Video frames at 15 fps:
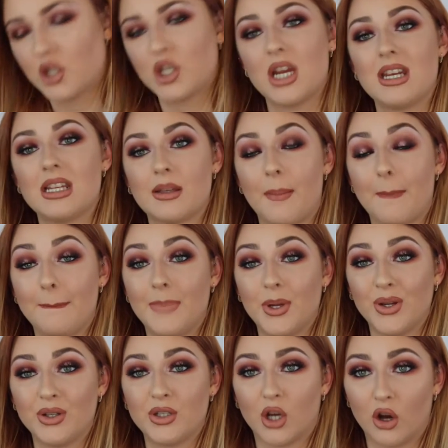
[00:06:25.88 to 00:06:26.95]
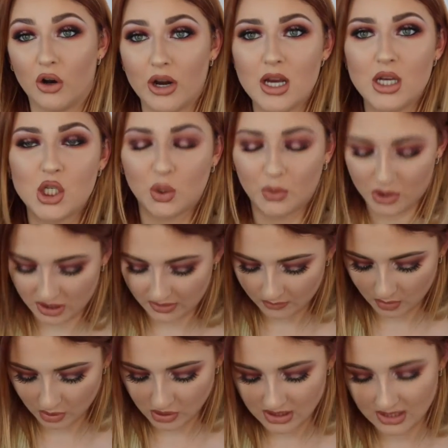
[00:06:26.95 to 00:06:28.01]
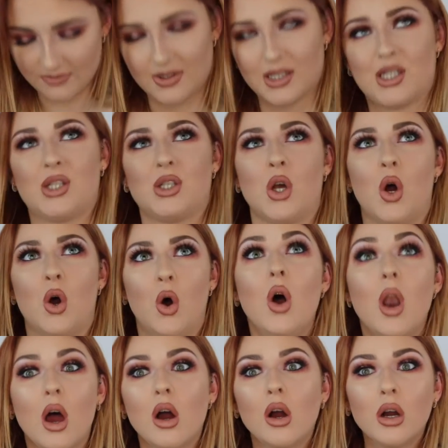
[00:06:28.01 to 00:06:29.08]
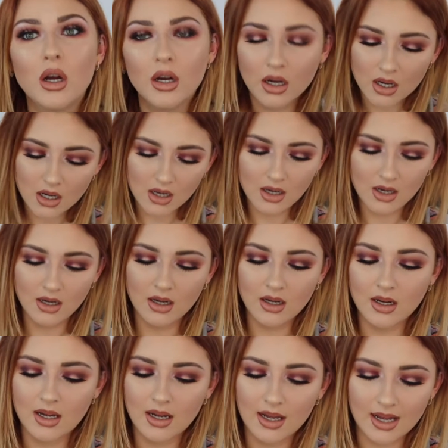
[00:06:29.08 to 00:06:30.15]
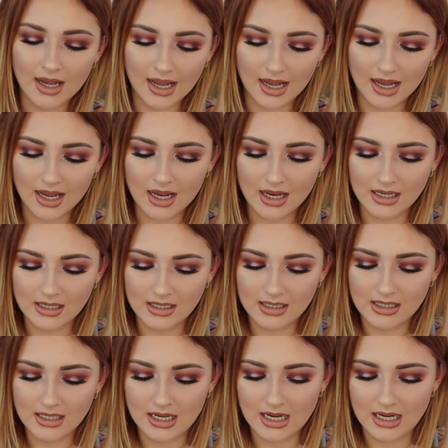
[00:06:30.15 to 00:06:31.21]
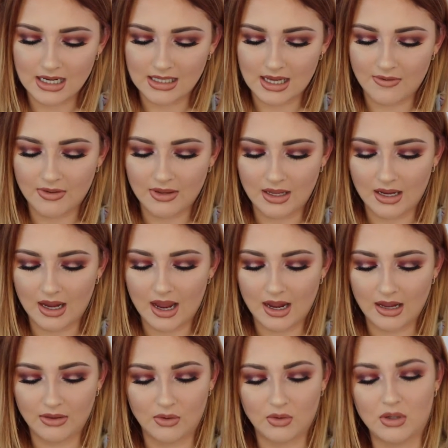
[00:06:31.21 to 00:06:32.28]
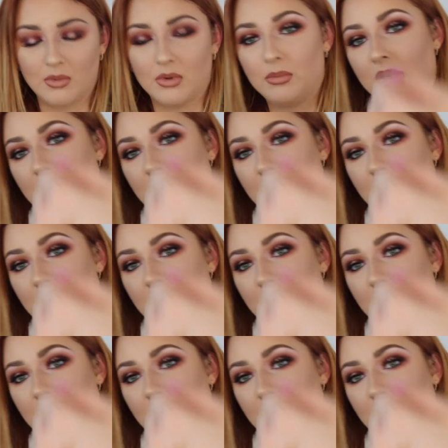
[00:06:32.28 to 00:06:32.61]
shade is Burnt Orange, which I've wanted for so long. And it is everything I thought it would